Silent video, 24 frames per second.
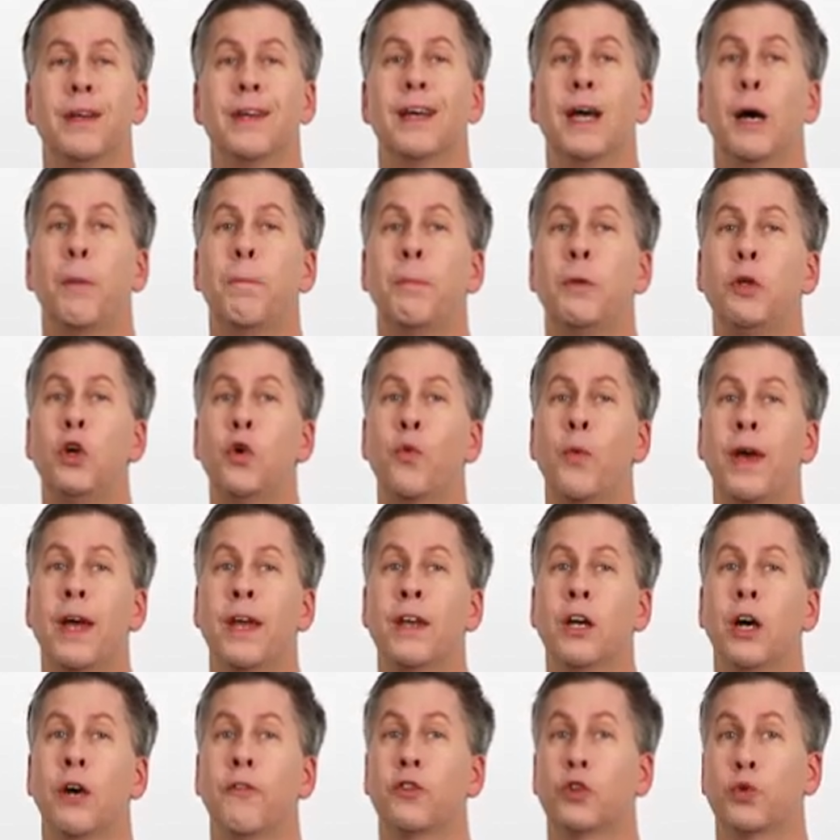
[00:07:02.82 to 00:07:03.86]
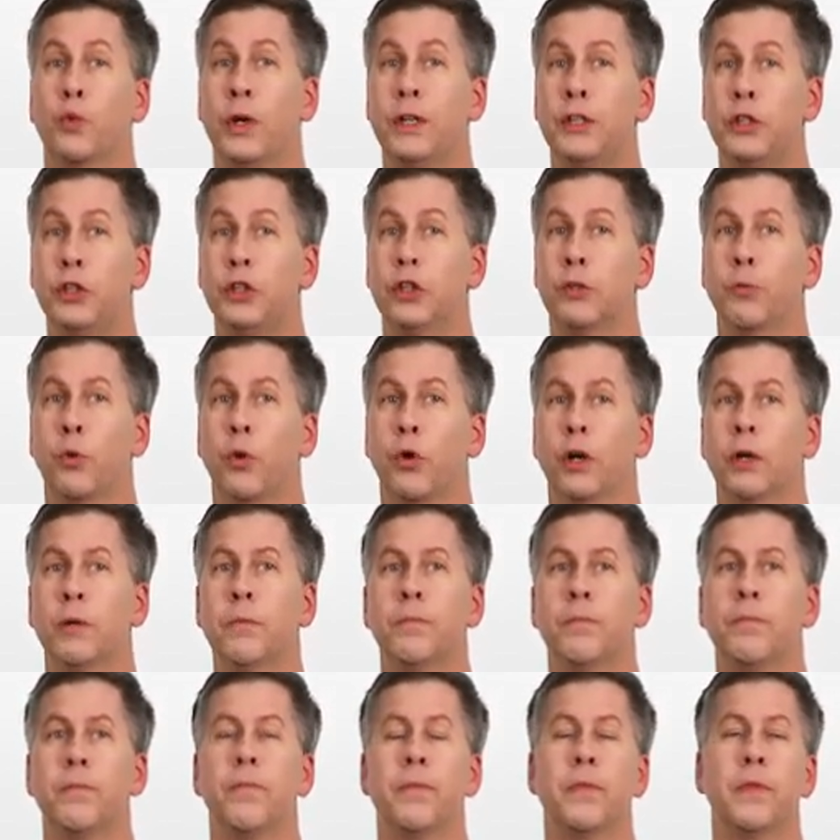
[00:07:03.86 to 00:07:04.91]
a BUN of 20 or
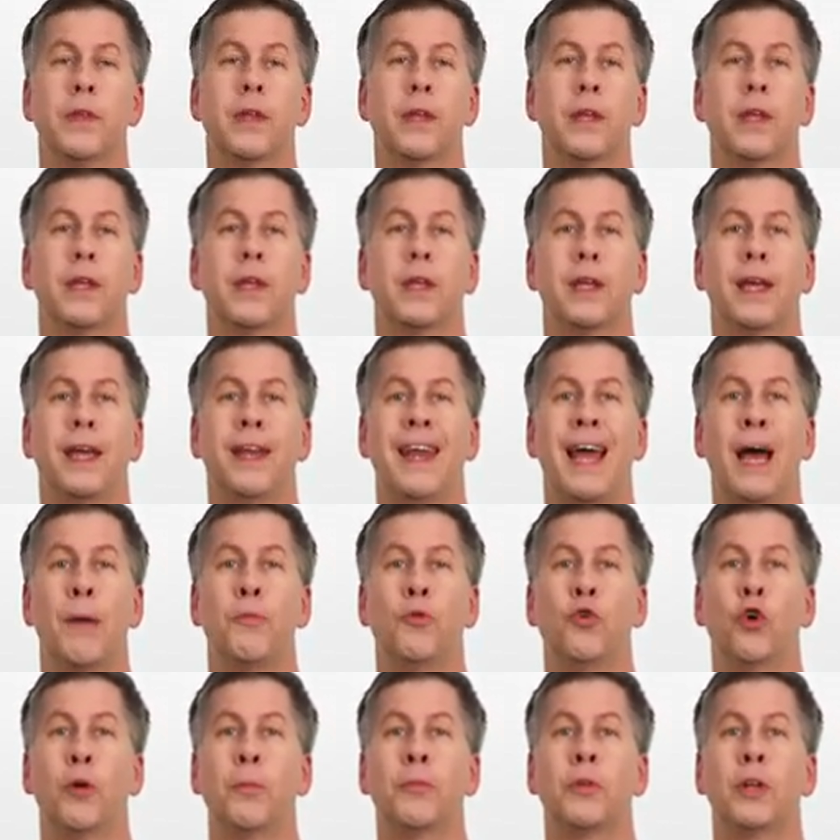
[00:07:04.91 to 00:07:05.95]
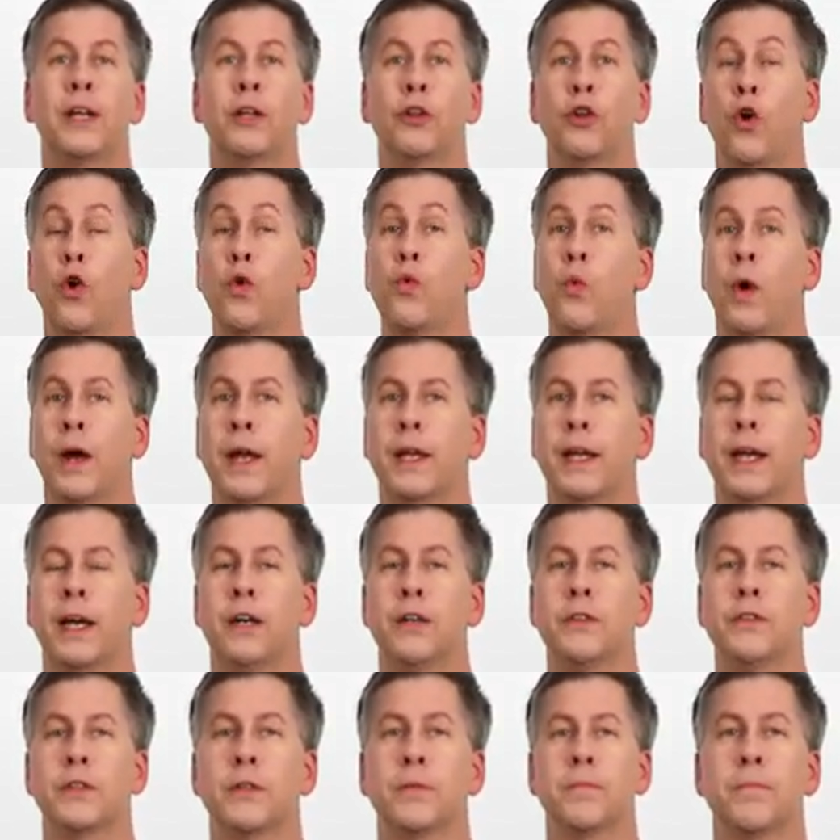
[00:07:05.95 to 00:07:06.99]
more, an abnormally low white
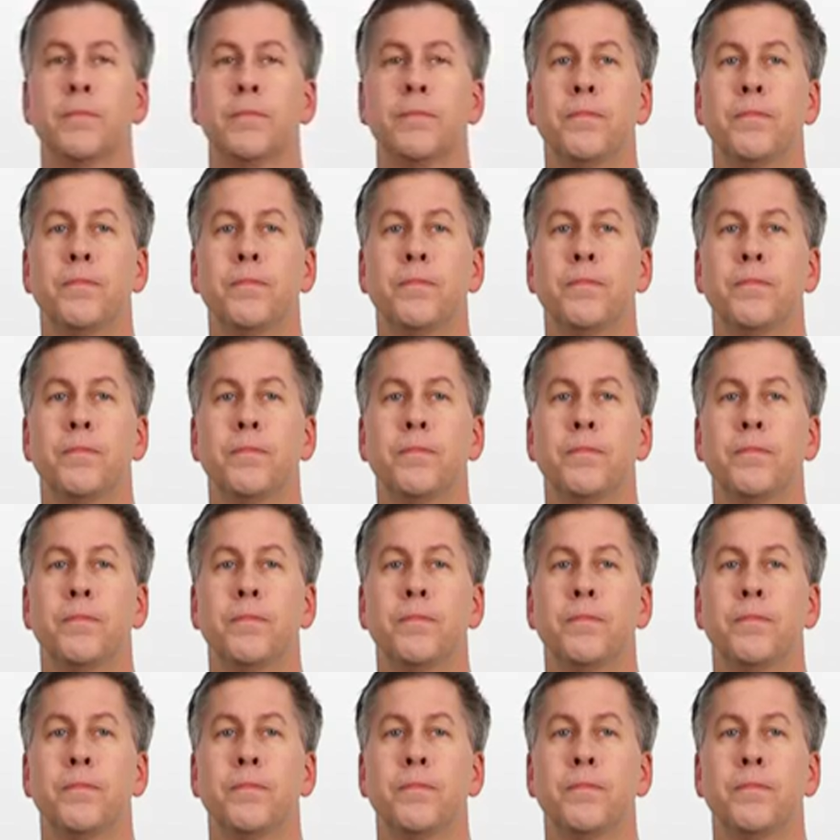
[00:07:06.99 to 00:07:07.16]
count,